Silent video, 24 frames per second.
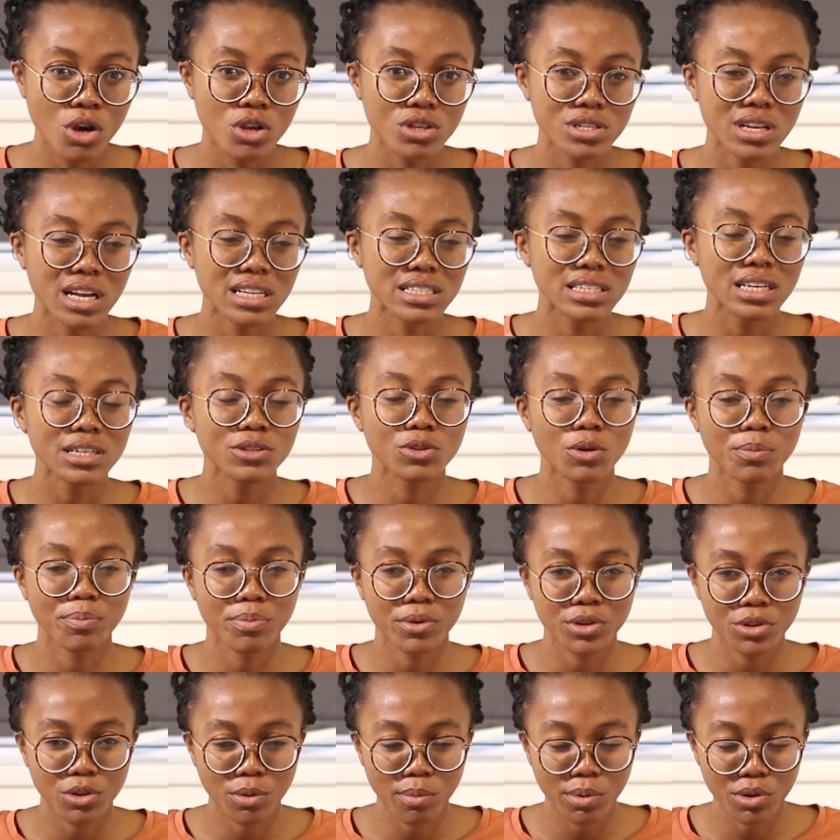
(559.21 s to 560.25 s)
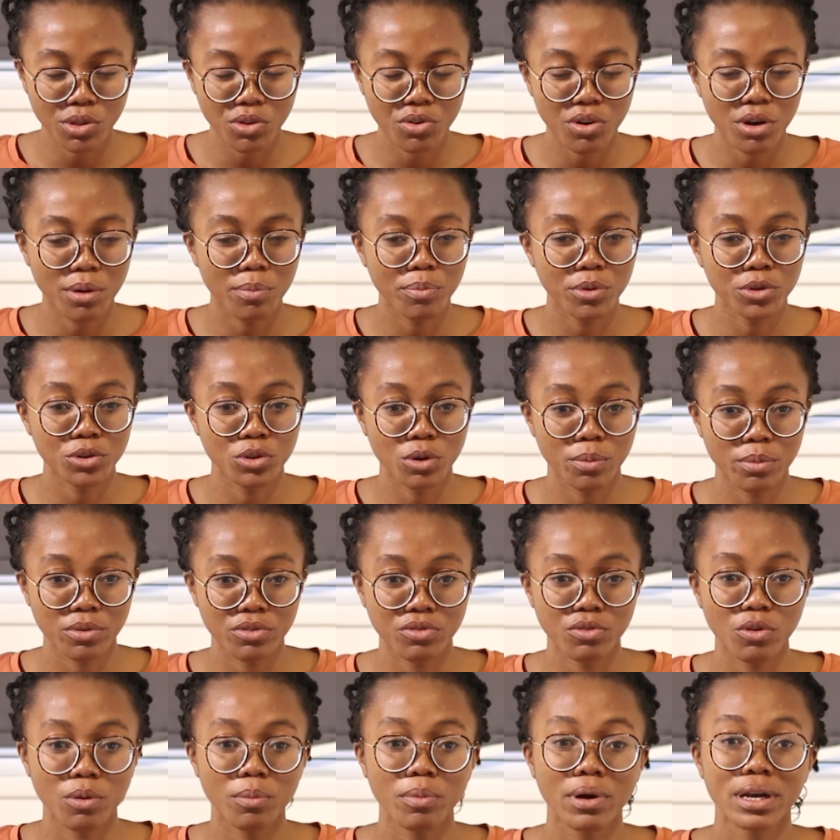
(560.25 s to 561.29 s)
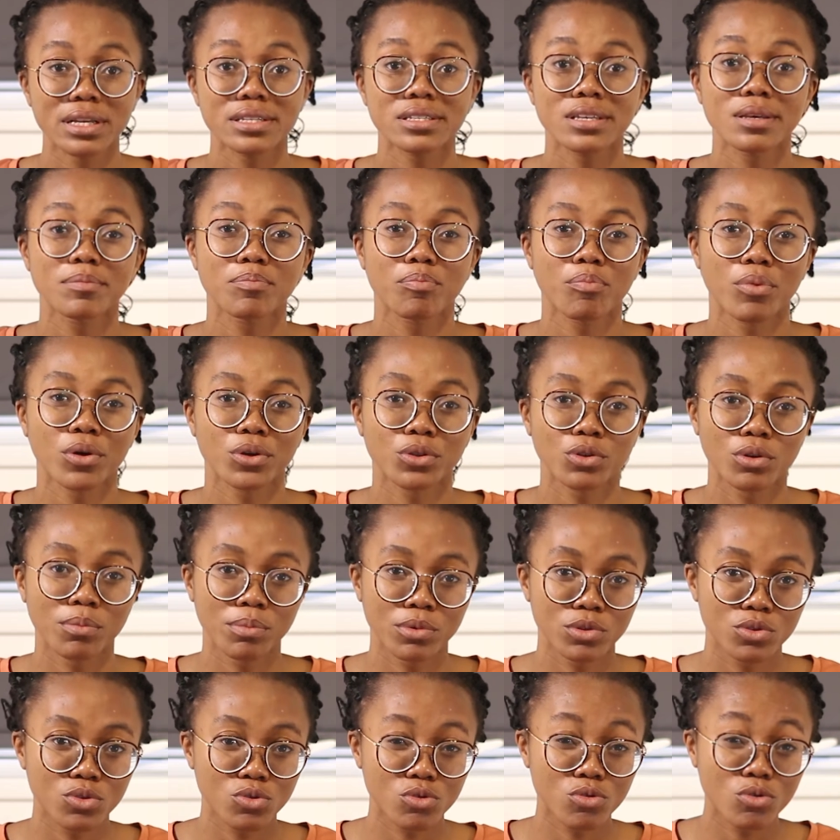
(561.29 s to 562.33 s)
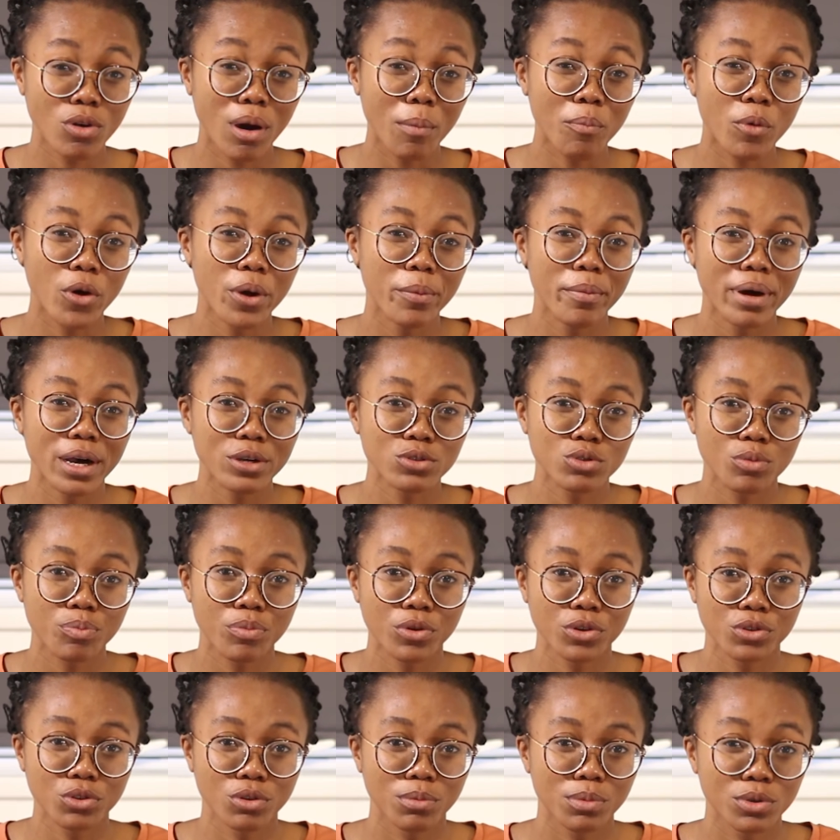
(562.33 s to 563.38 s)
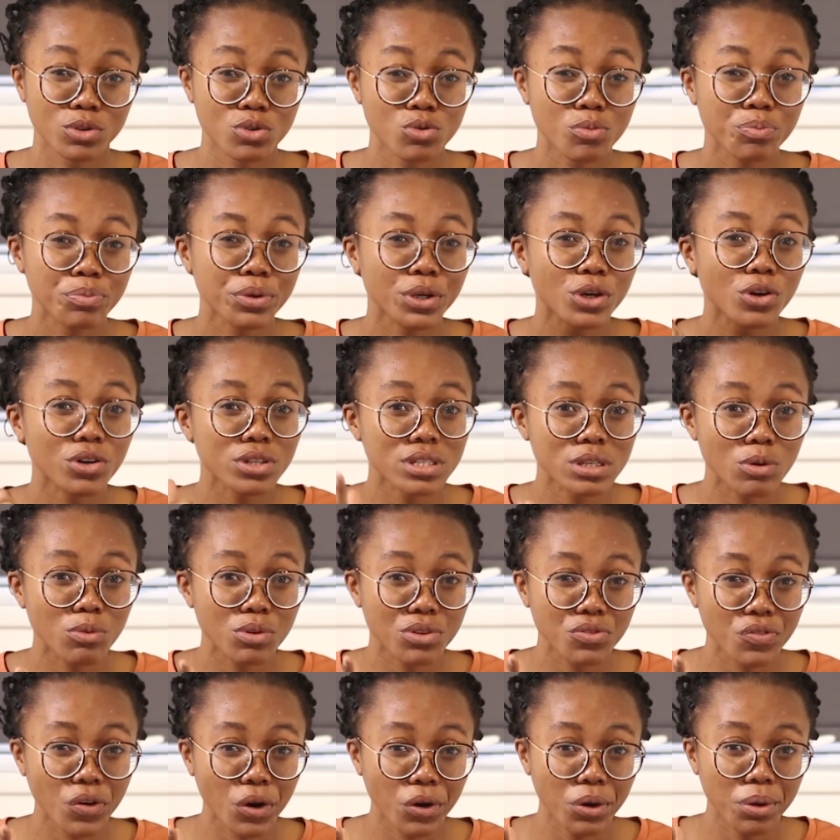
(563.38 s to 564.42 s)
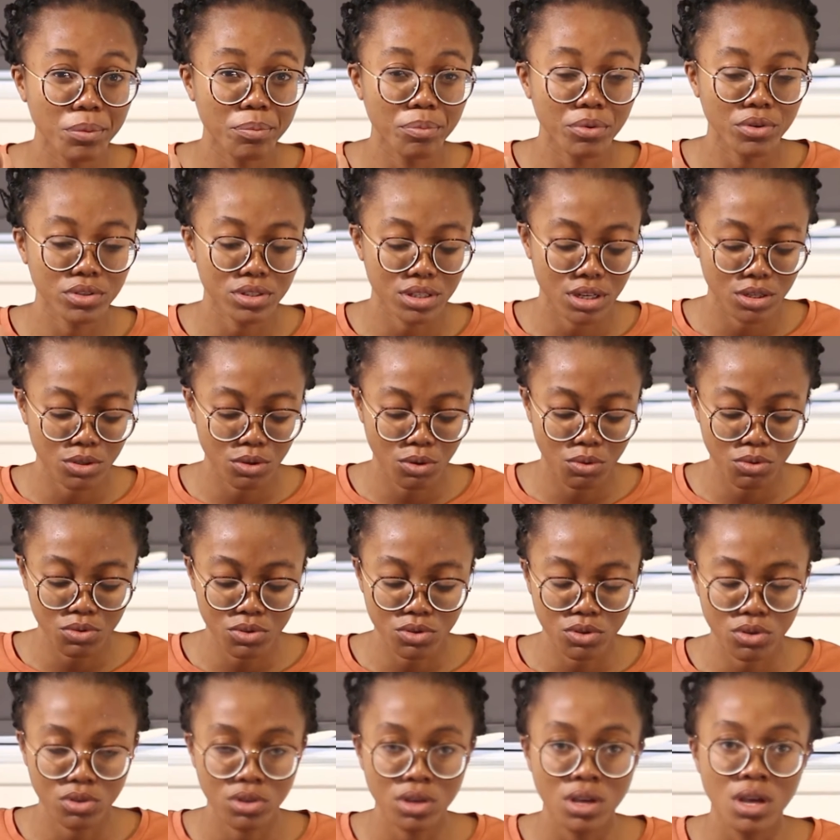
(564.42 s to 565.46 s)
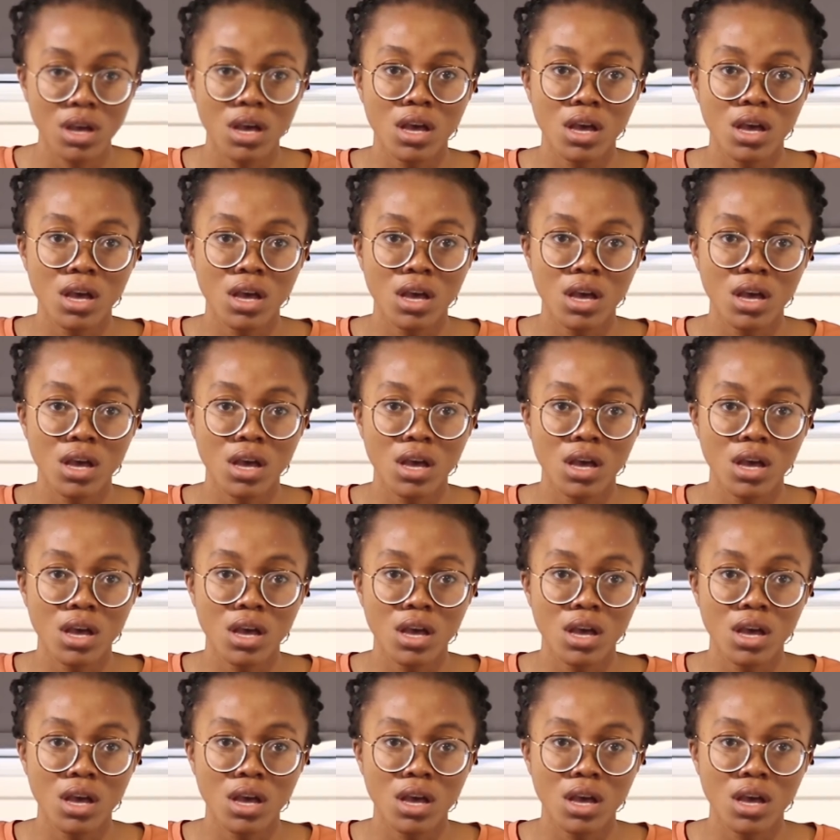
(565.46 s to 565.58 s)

So I turned no point number three and point number four, but I skipped point number two. So I'm going back to point number two because it was very important also.